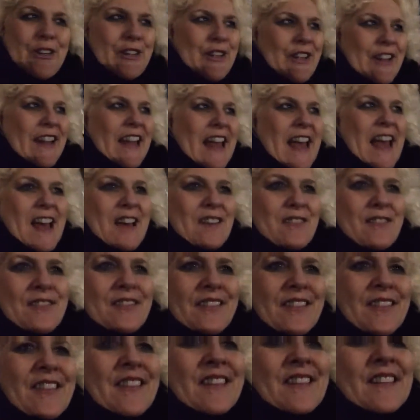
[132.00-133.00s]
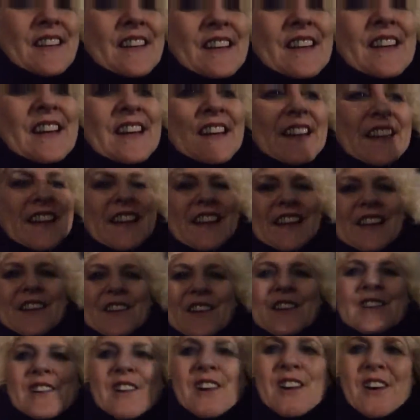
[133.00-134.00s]
a good laugh
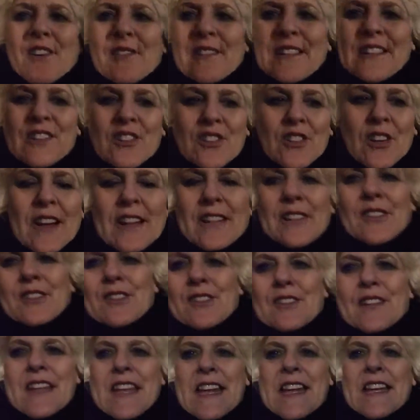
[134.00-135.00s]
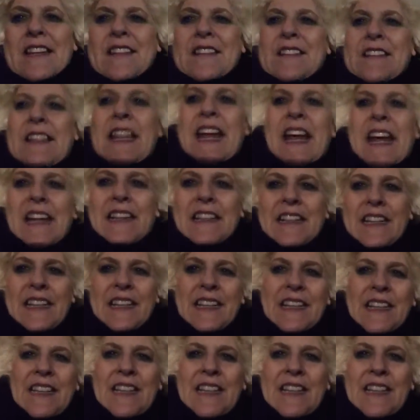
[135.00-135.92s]
always try to do things that